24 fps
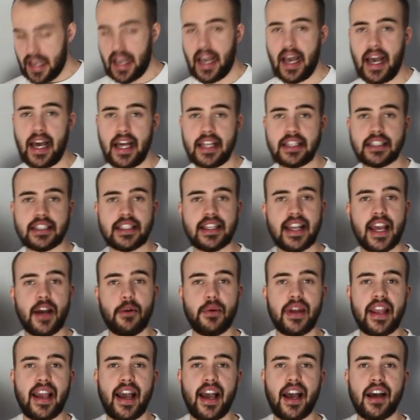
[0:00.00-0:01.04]
and now
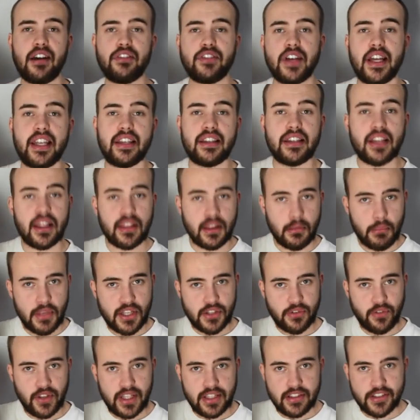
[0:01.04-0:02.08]
we have another
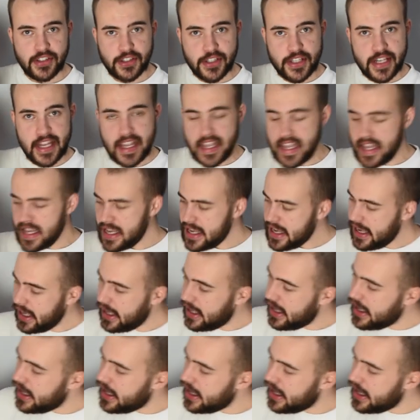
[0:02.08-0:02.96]
Misfits tee.